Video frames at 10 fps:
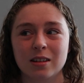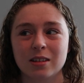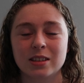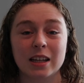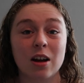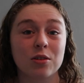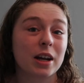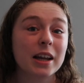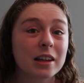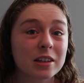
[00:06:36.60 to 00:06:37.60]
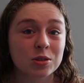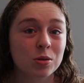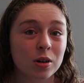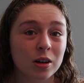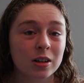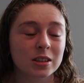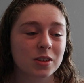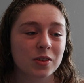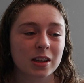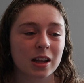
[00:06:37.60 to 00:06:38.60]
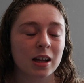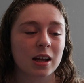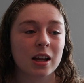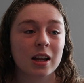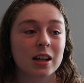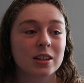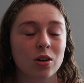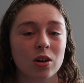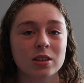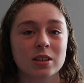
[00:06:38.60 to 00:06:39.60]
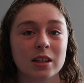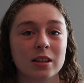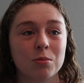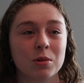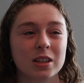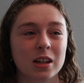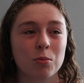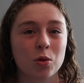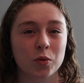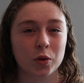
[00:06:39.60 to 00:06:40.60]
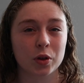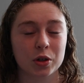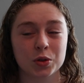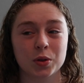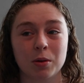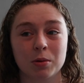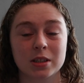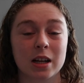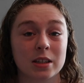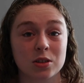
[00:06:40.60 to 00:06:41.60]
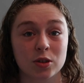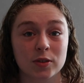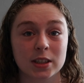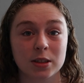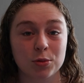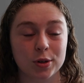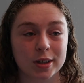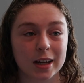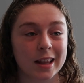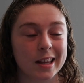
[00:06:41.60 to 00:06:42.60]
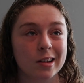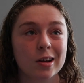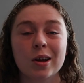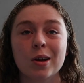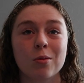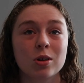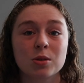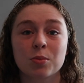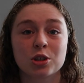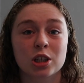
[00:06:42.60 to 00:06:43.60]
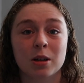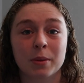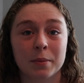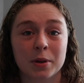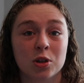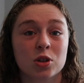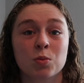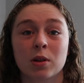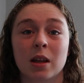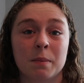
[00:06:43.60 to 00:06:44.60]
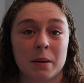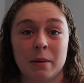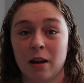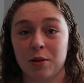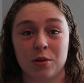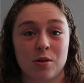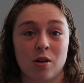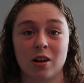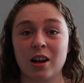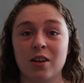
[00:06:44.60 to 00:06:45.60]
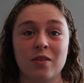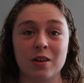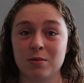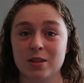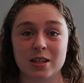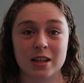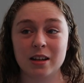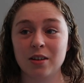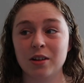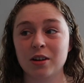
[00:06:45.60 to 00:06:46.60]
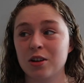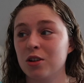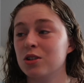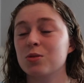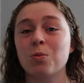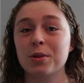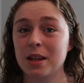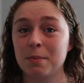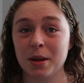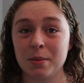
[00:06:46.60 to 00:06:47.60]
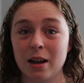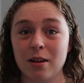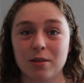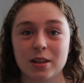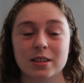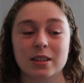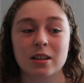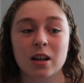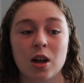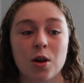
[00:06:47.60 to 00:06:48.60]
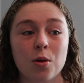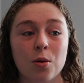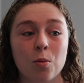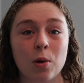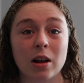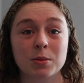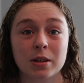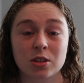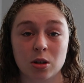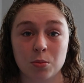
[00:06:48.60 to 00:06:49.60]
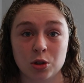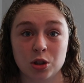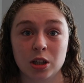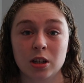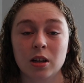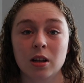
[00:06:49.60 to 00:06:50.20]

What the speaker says: see how dilated you are and stuff like that. So honestly, once I got more further into it, I wasn't as nervous anymore. And then once you're pushing out a baby, you just want that baby out. You do not care if anyone's seeing down there. You just want that baby out. Because when I was about to start pushing,